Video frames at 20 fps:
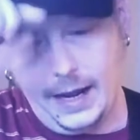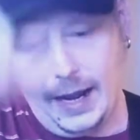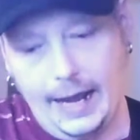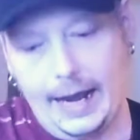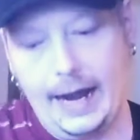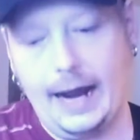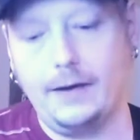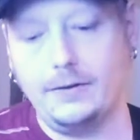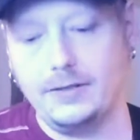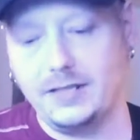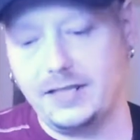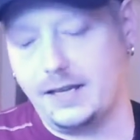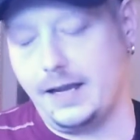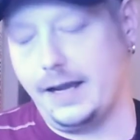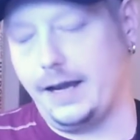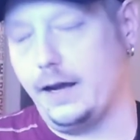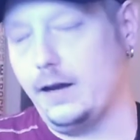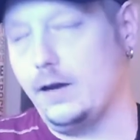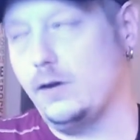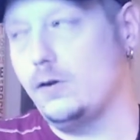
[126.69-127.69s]
And I was
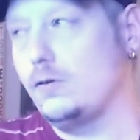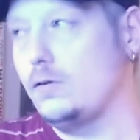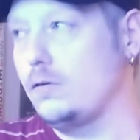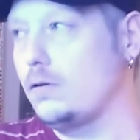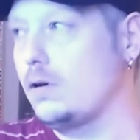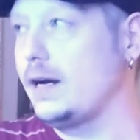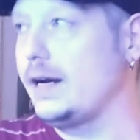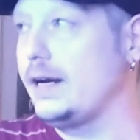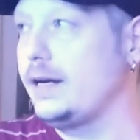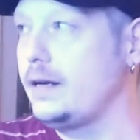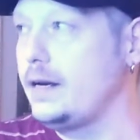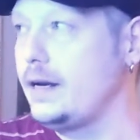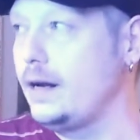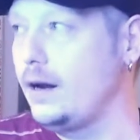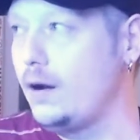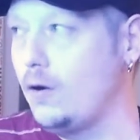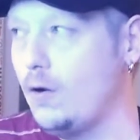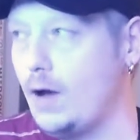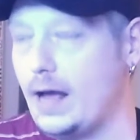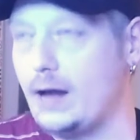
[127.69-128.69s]
like, oh, great.
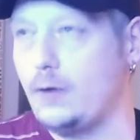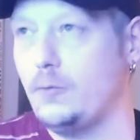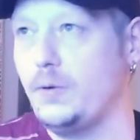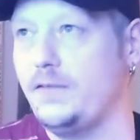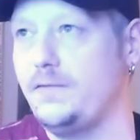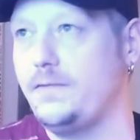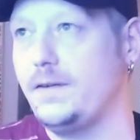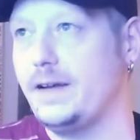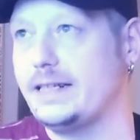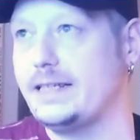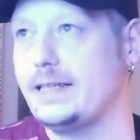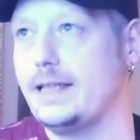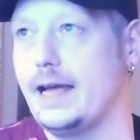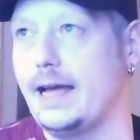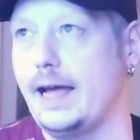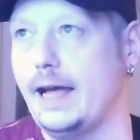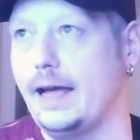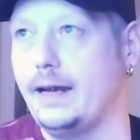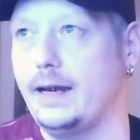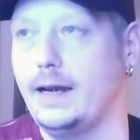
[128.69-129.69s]
How do we fix
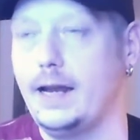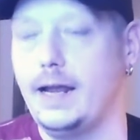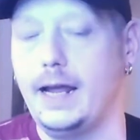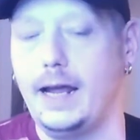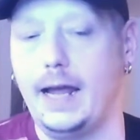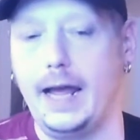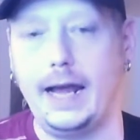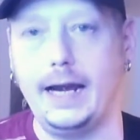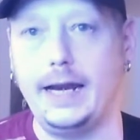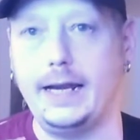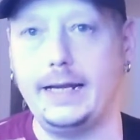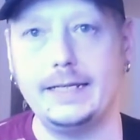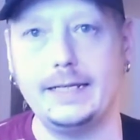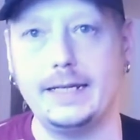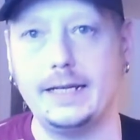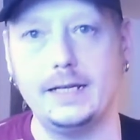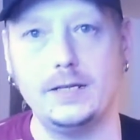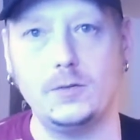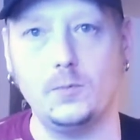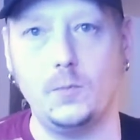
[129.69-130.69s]
that? And he
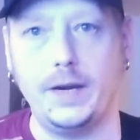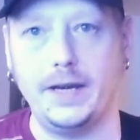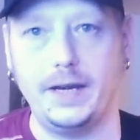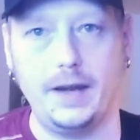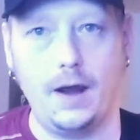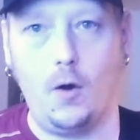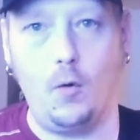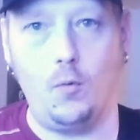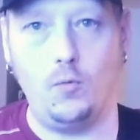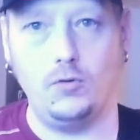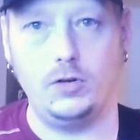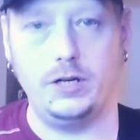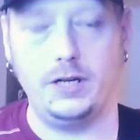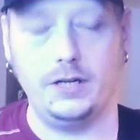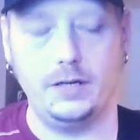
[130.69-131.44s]
says, we don't.